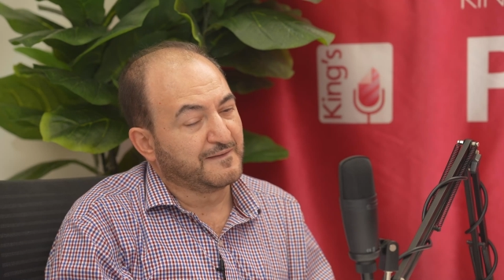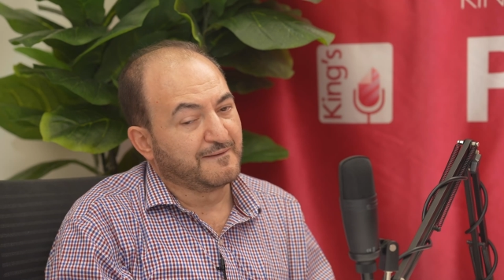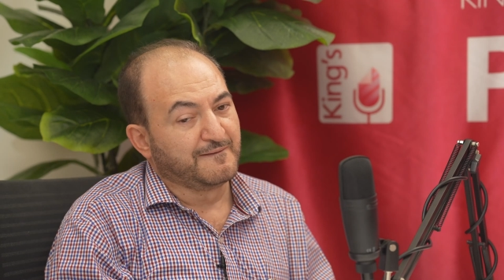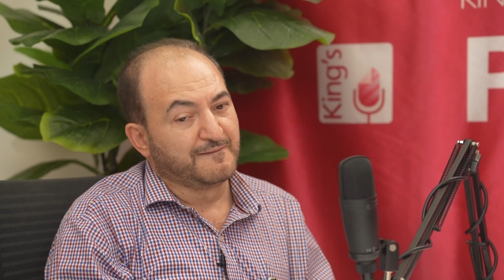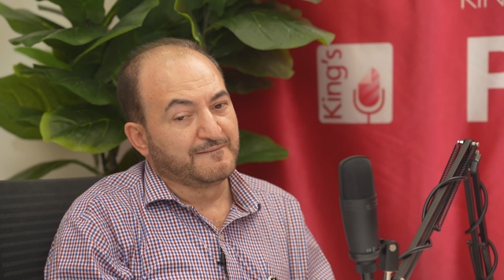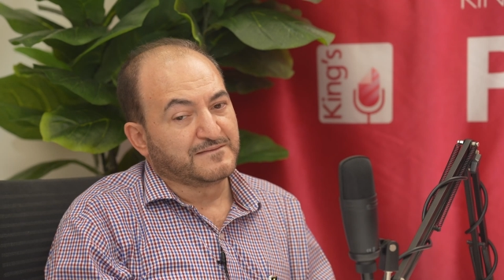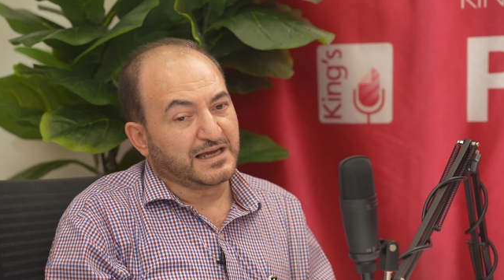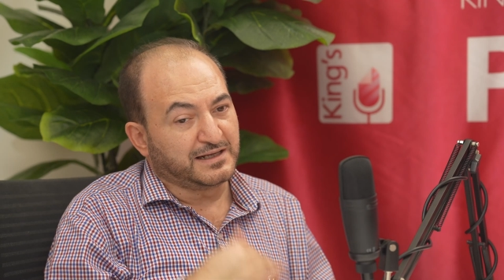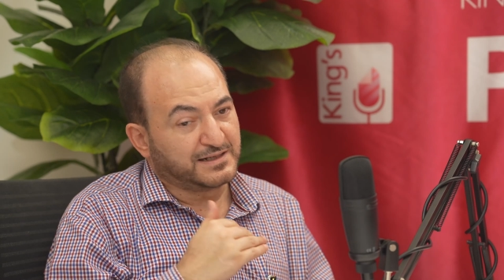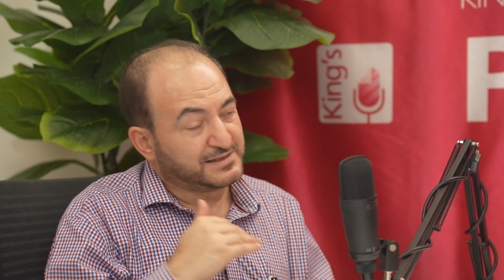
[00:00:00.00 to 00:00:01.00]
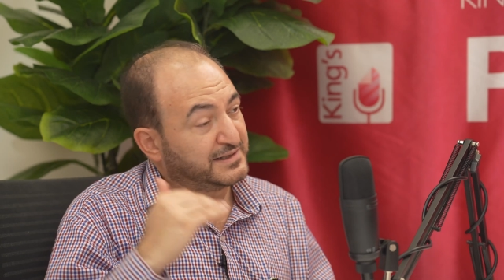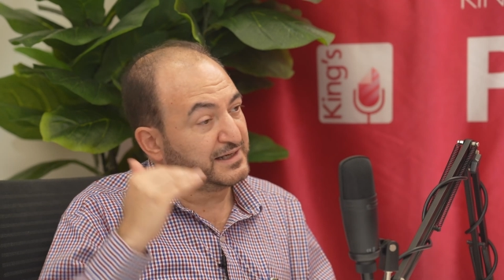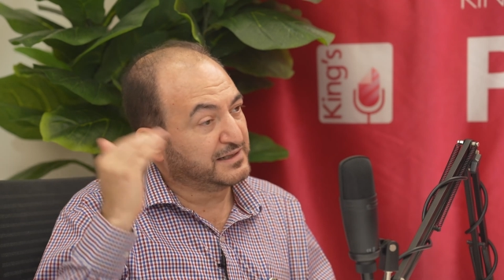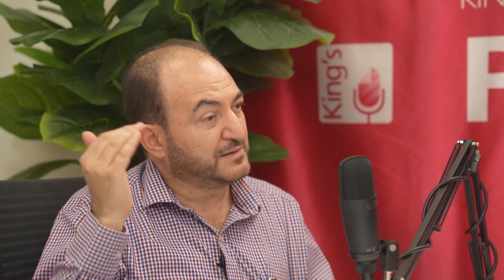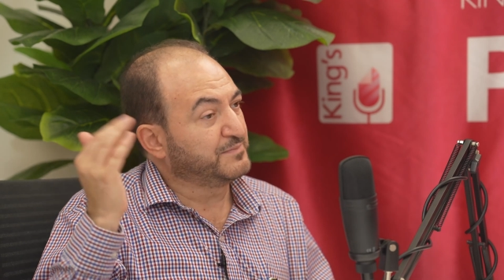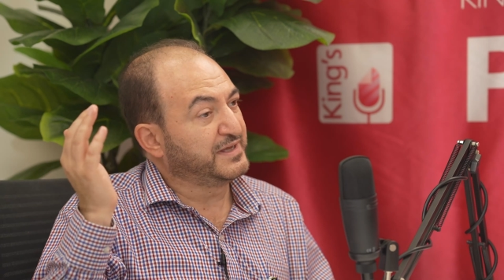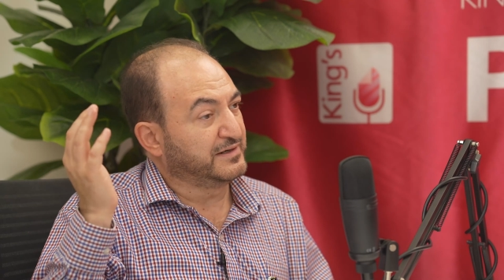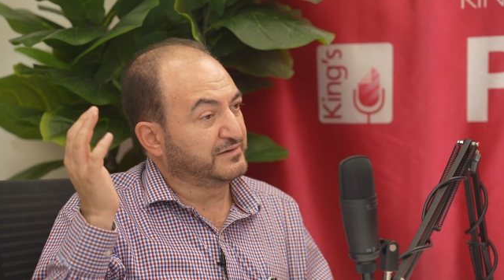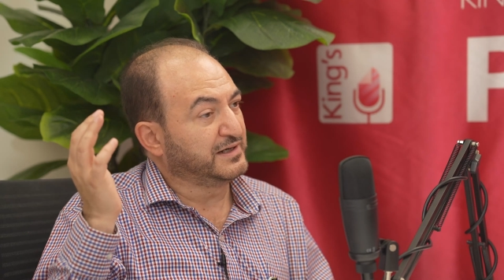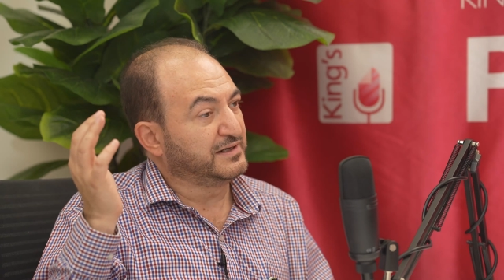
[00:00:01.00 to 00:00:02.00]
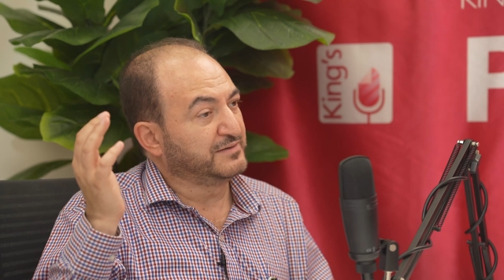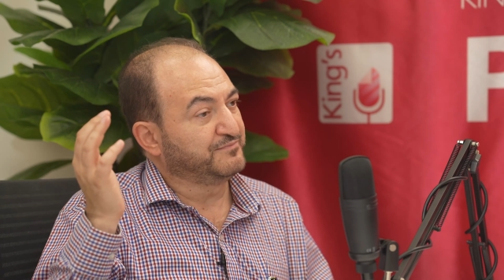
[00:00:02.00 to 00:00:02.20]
Mm-hmm and it stayed up there really.